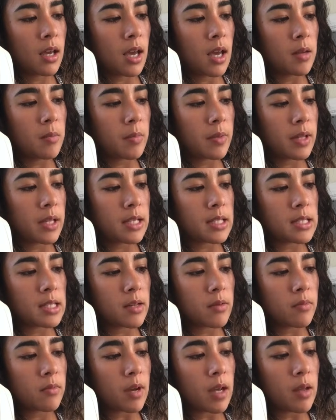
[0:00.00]
and place
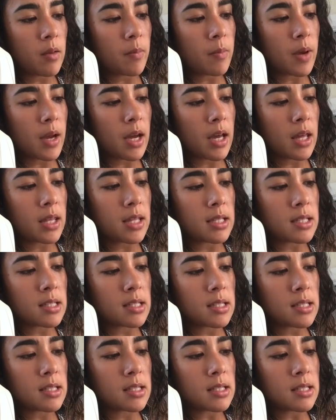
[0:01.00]
it right by the
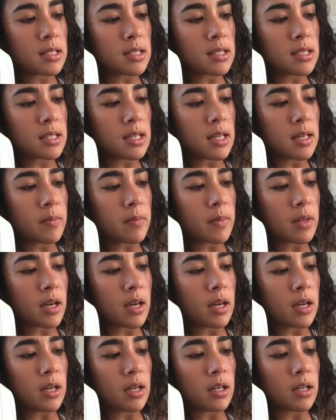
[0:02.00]
seam
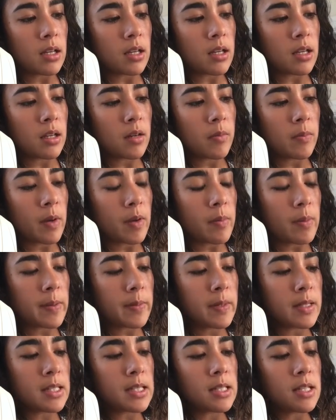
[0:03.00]
line, right by
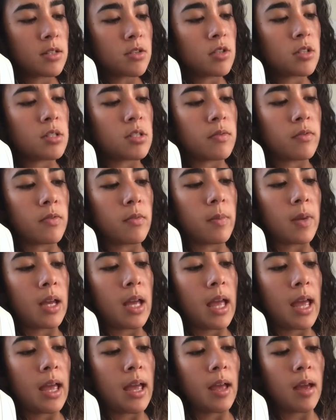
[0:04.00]
my stitches for my
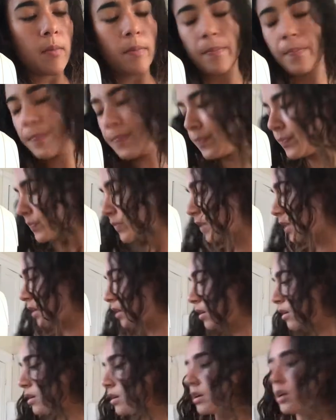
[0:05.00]
hem.
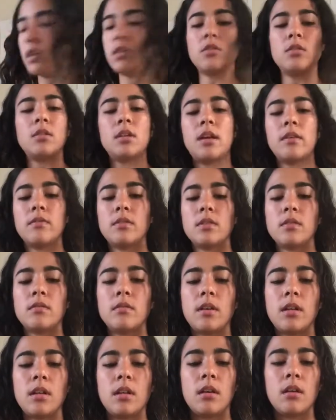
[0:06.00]
I shouldn't have this
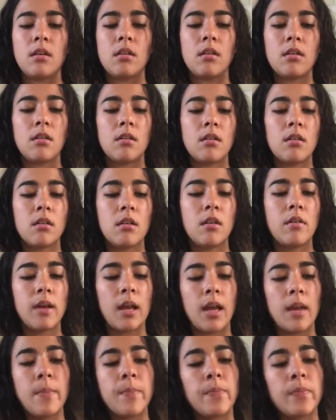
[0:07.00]
thread here.
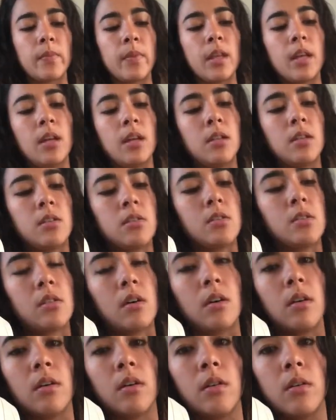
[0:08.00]
Okay,
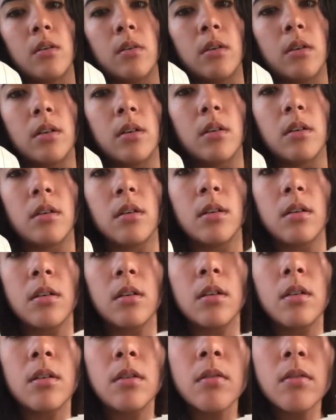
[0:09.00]
so
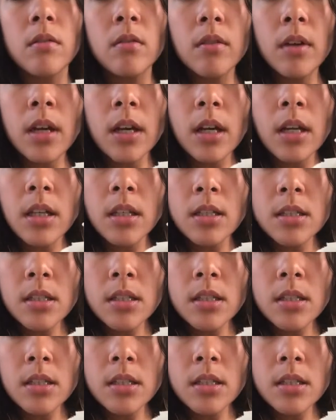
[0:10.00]
right